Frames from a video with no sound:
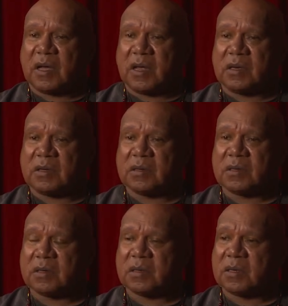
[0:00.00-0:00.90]

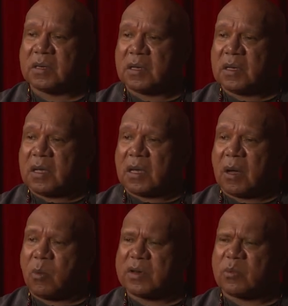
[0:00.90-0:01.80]
I
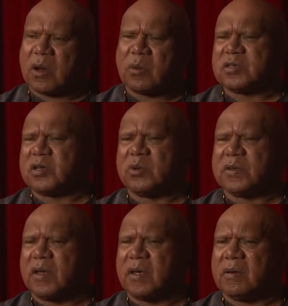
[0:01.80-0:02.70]
wondered what I was doing there